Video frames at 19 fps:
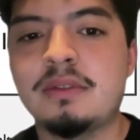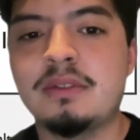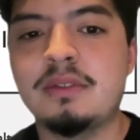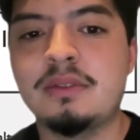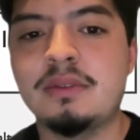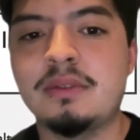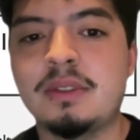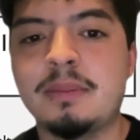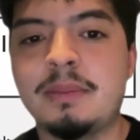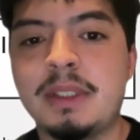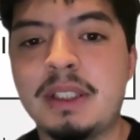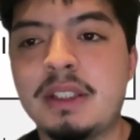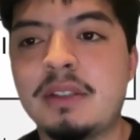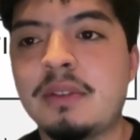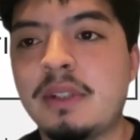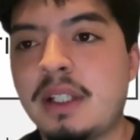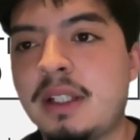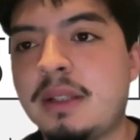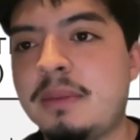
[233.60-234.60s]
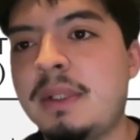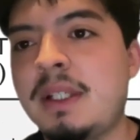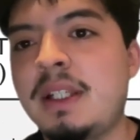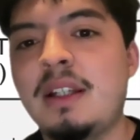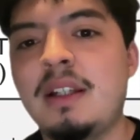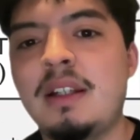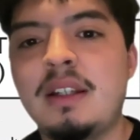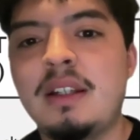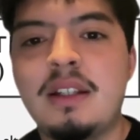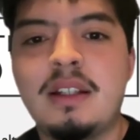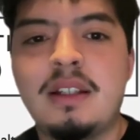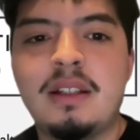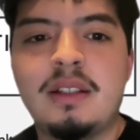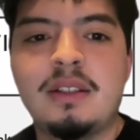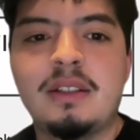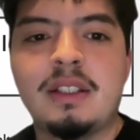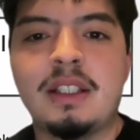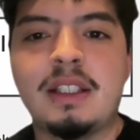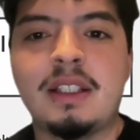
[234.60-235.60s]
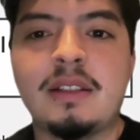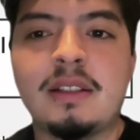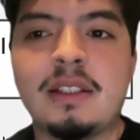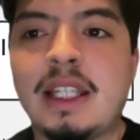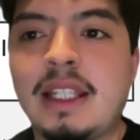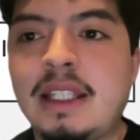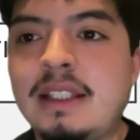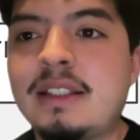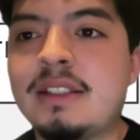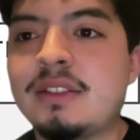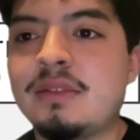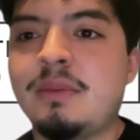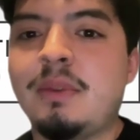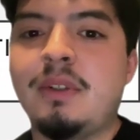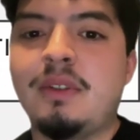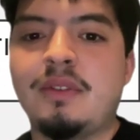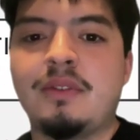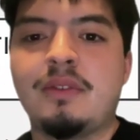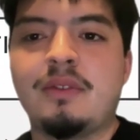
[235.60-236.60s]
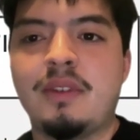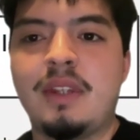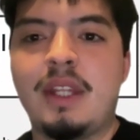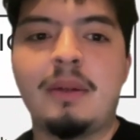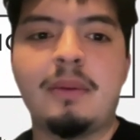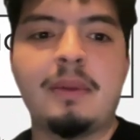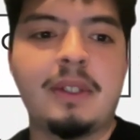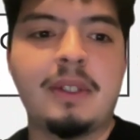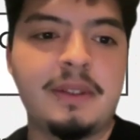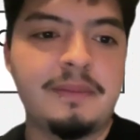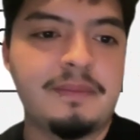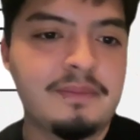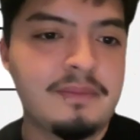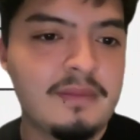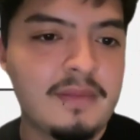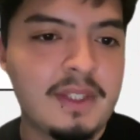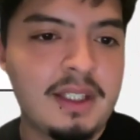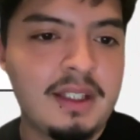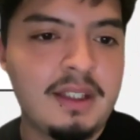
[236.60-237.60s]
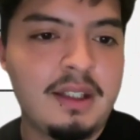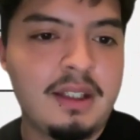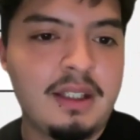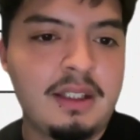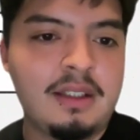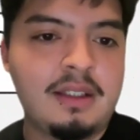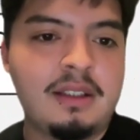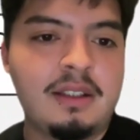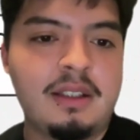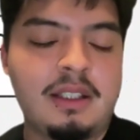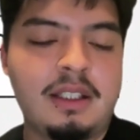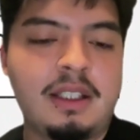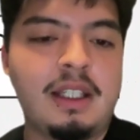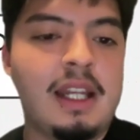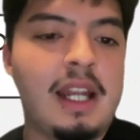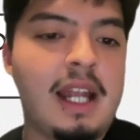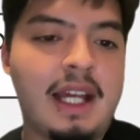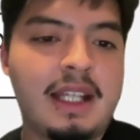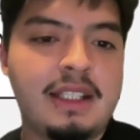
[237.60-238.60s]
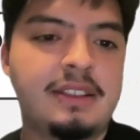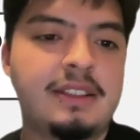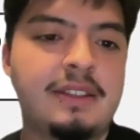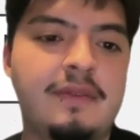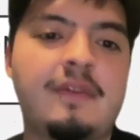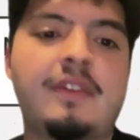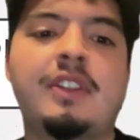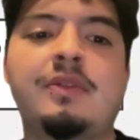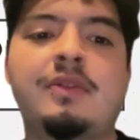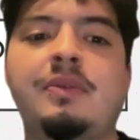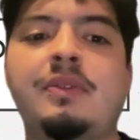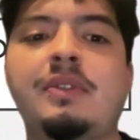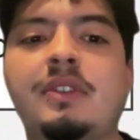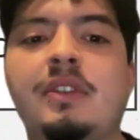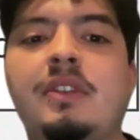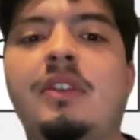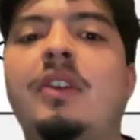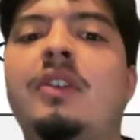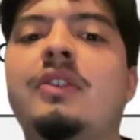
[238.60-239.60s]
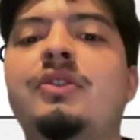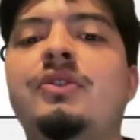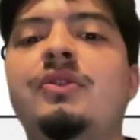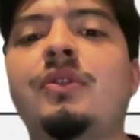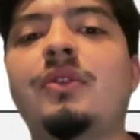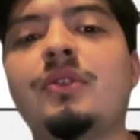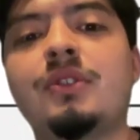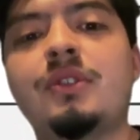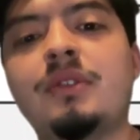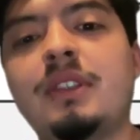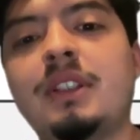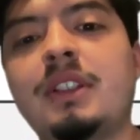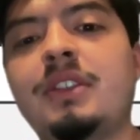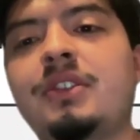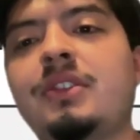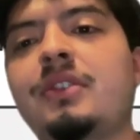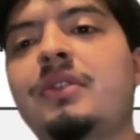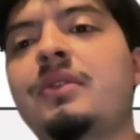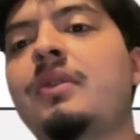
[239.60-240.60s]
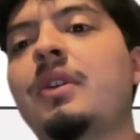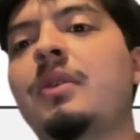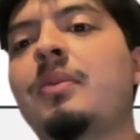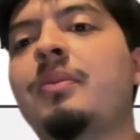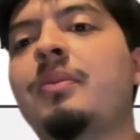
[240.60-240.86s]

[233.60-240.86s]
to committing crime and gaining his wealth that way. And I asked if this was a large social issue or